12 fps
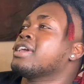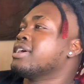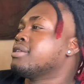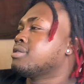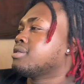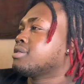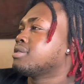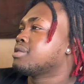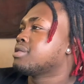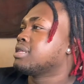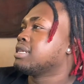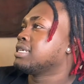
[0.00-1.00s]
A S,
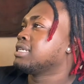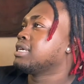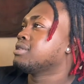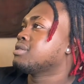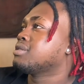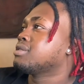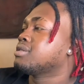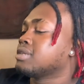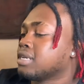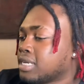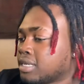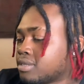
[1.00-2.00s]
Salinas,
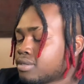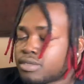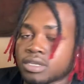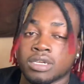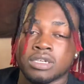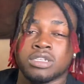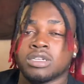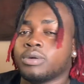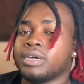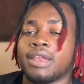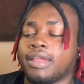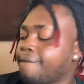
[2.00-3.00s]
Salinas. No, you know
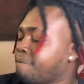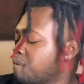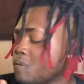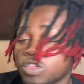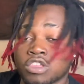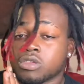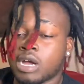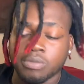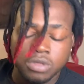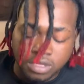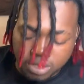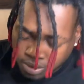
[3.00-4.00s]
what? Look,
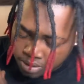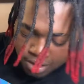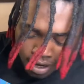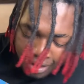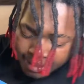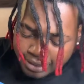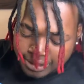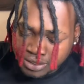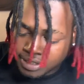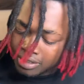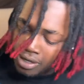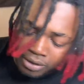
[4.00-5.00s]
I'm so sorry.
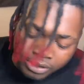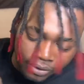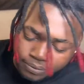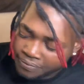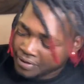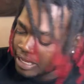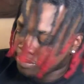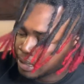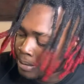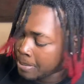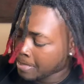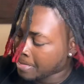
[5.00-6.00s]
Don't, don't fight me.